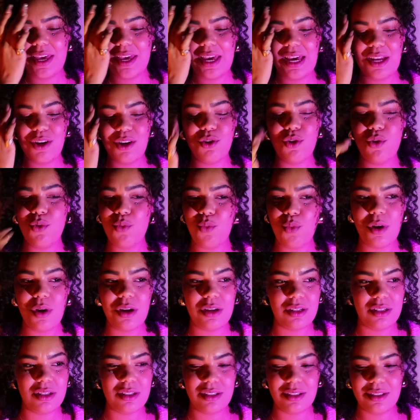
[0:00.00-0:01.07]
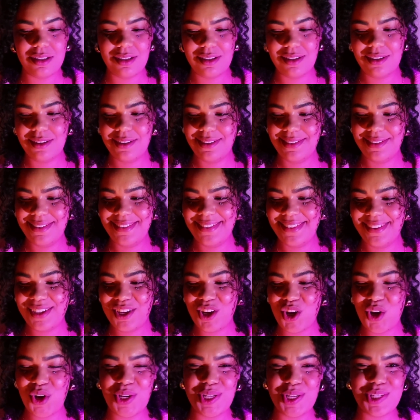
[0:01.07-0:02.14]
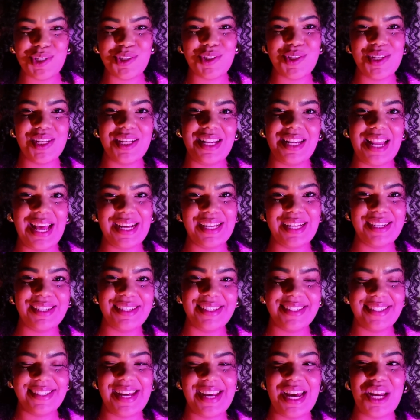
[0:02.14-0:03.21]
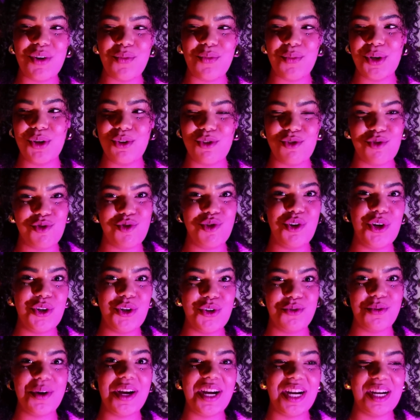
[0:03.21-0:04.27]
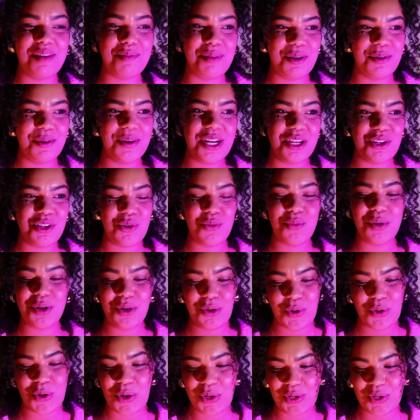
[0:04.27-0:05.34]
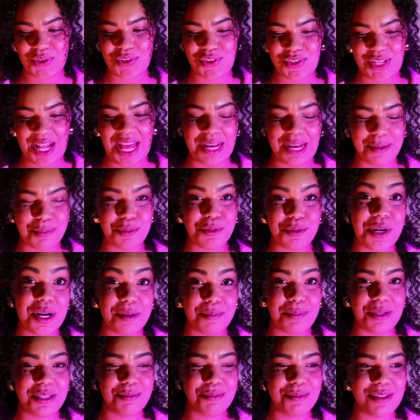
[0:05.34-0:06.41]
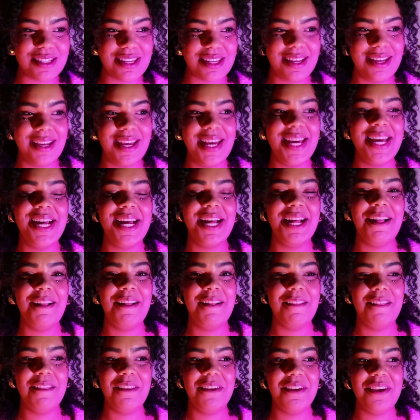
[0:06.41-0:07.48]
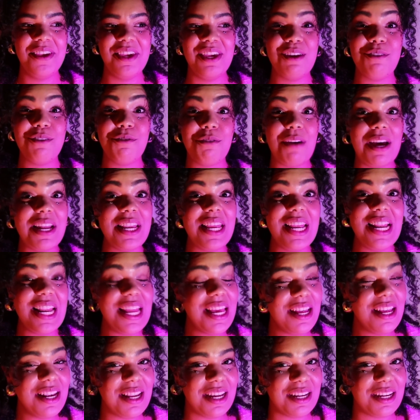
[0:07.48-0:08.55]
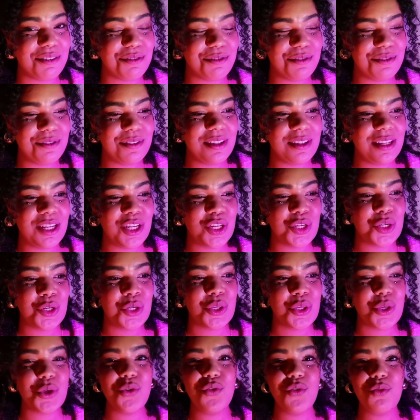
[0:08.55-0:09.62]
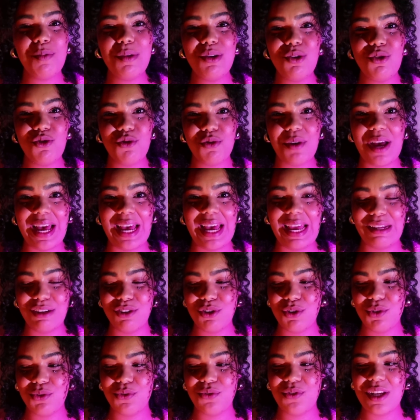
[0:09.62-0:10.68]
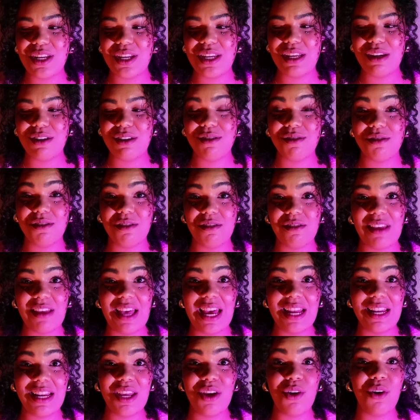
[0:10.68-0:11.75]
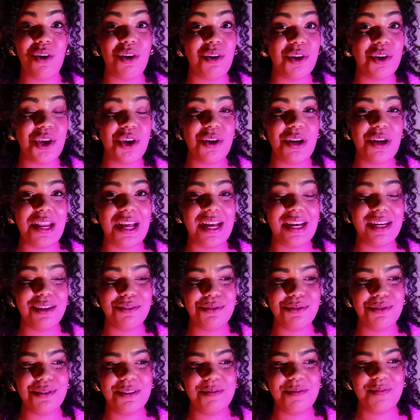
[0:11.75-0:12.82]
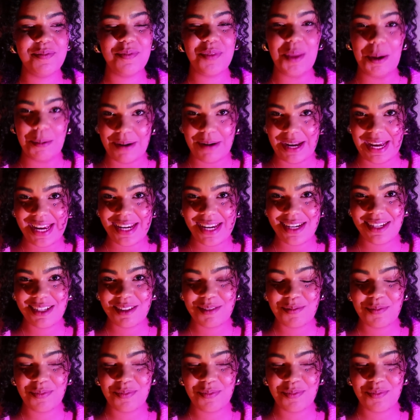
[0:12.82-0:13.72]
I don't want to cause like I don't want to stir drama, or I don't want to cause like problems. Funnily enough, you've been trying to fit into society all your life, right?